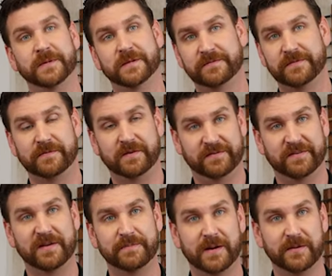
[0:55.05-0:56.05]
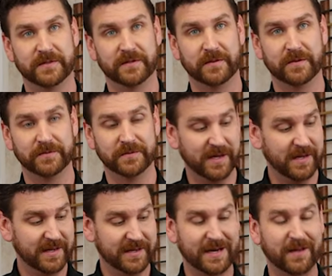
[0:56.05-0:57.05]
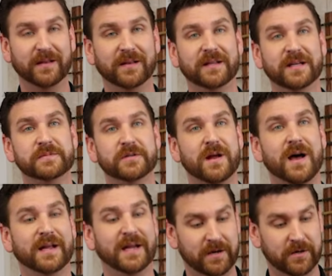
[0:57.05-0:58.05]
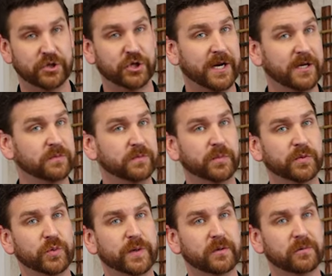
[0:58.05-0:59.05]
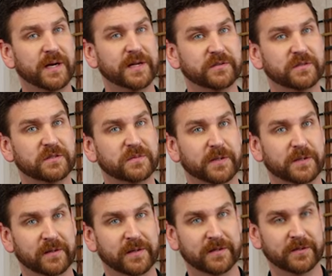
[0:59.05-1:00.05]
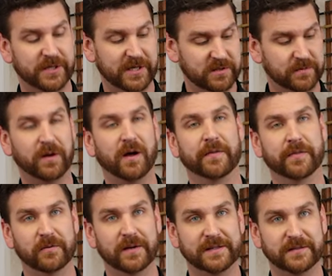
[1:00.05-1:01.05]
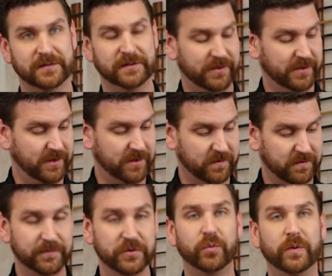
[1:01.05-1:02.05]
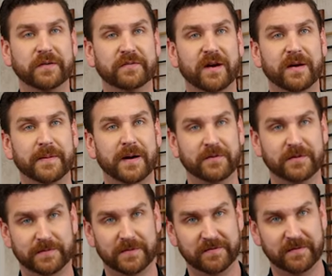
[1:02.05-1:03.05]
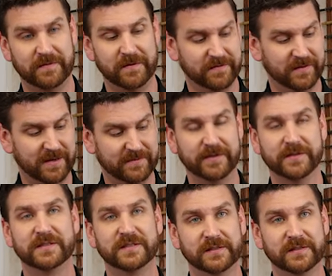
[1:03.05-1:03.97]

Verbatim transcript: up to fifty-five pounds on those. Now the limbs are not interchangeable between the risers, but they're interchangeable on the riser. So you can go from twenty-five pounds up to fifty-five on the